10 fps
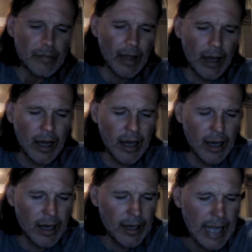
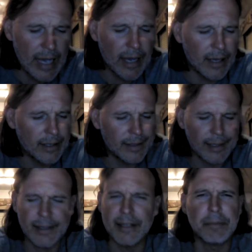The
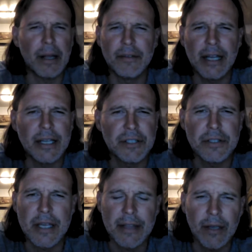Clinton
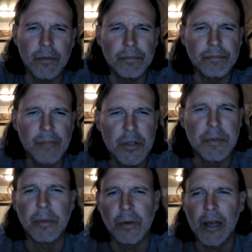Foundations, I think most
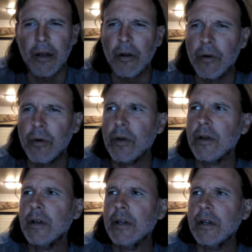people know
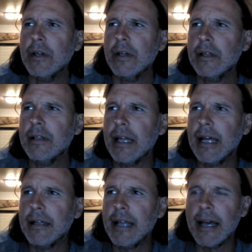
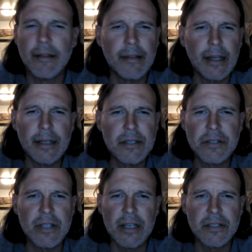that
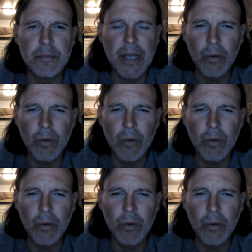it's a big